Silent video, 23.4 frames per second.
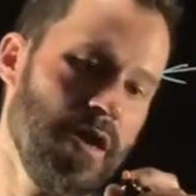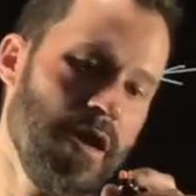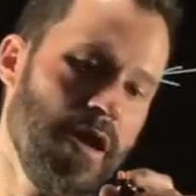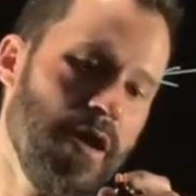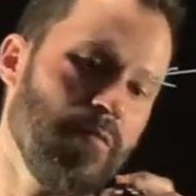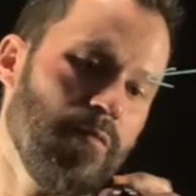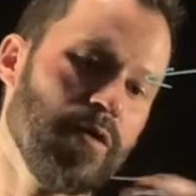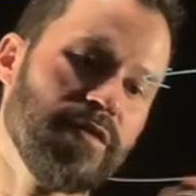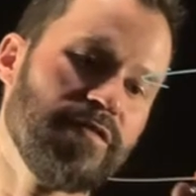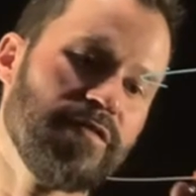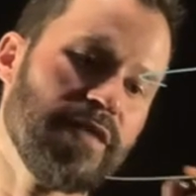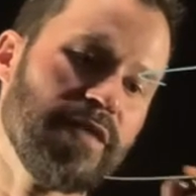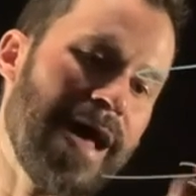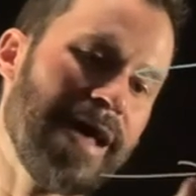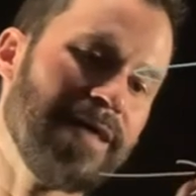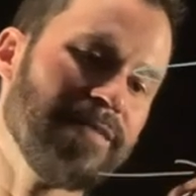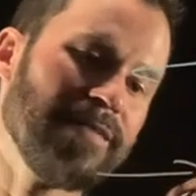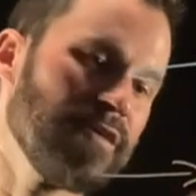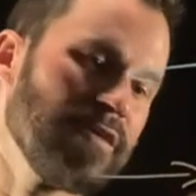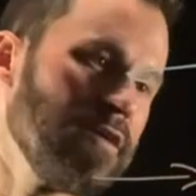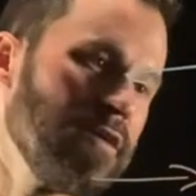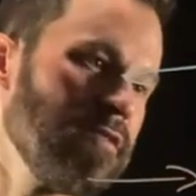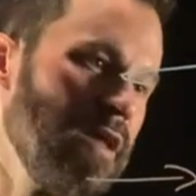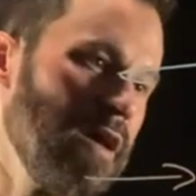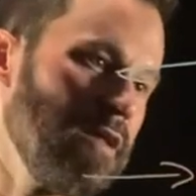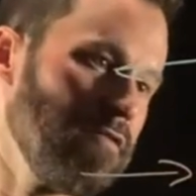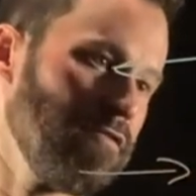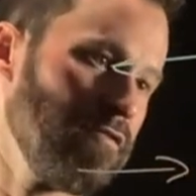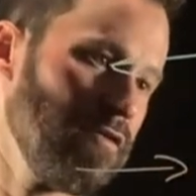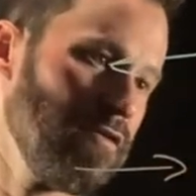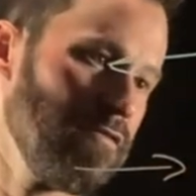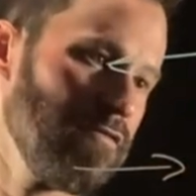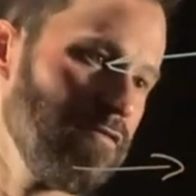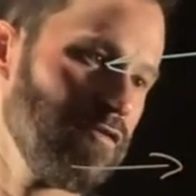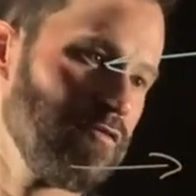And what it's asking that
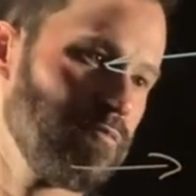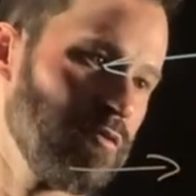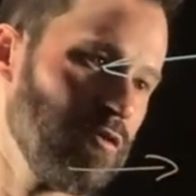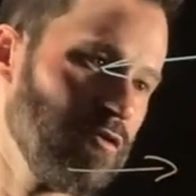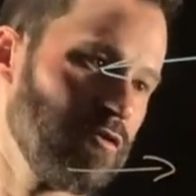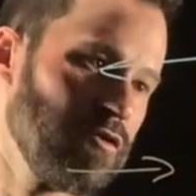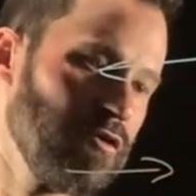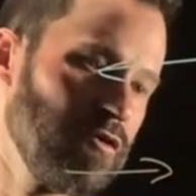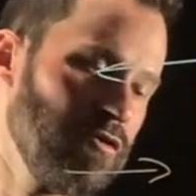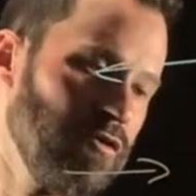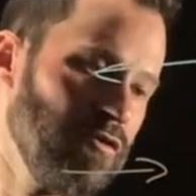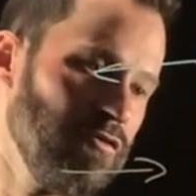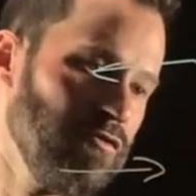service broker to